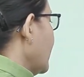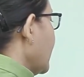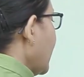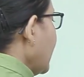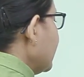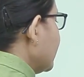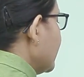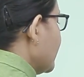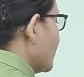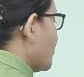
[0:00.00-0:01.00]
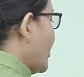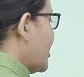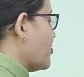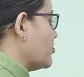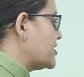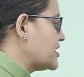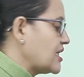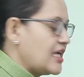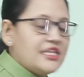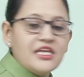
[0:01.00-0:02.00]
Next, square roots.
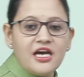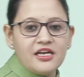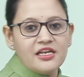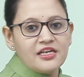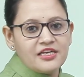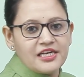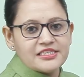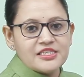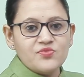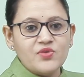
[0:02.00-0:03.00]
In the earlier classes,